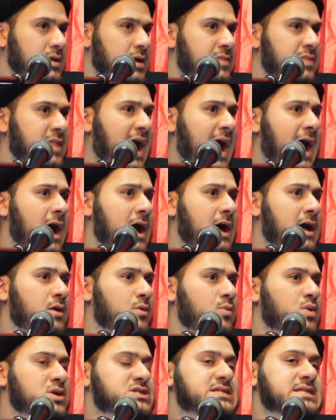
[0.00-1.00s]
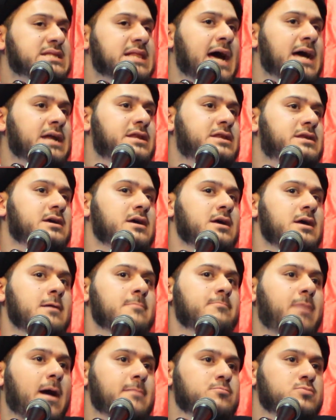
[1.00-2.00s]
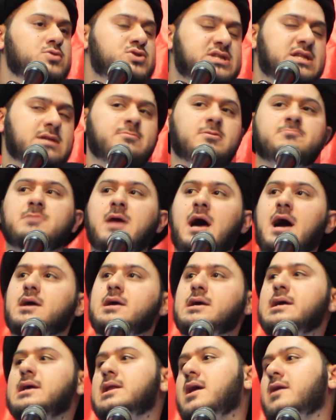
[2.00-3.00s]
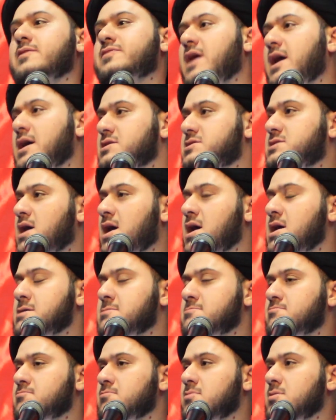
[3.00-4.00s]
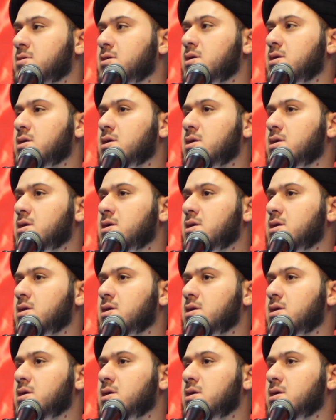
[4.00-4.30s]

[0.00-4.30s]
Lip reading: that was led by Muslim ibn Aqil at that time.